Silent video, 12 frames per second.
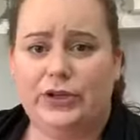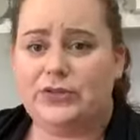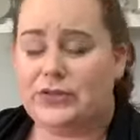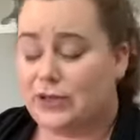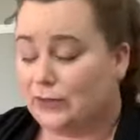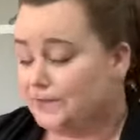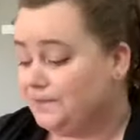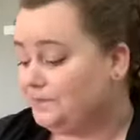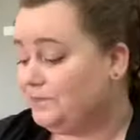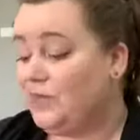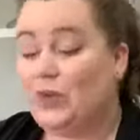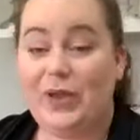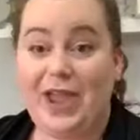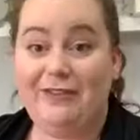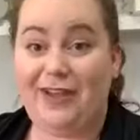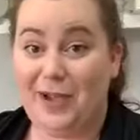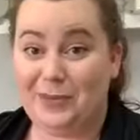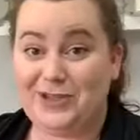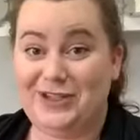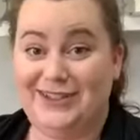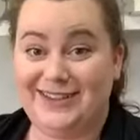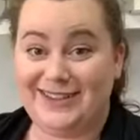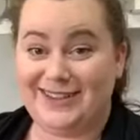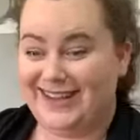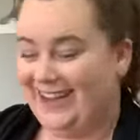So we have options.